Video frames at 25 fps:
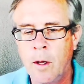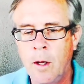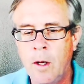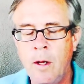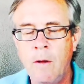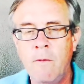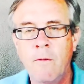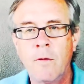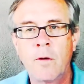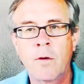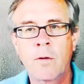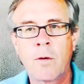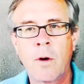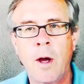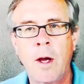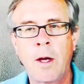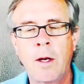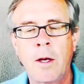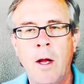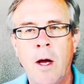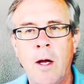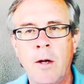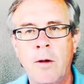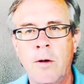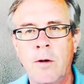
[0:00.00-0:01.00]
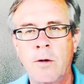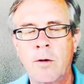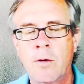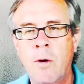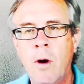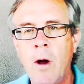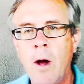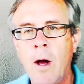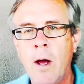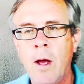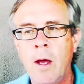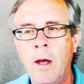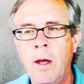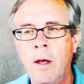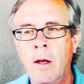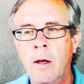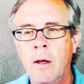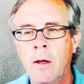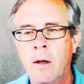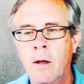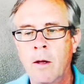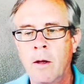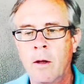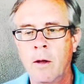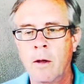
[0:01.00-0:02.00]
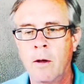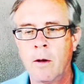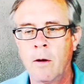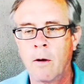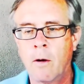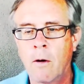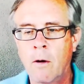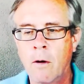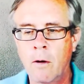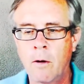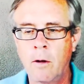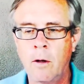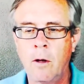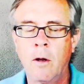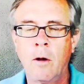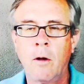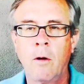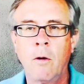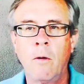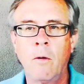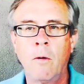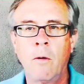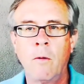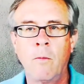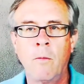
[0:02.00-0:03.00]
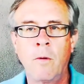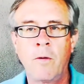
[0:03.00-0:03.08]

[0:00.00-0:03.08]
And even trying not to try, or, you know,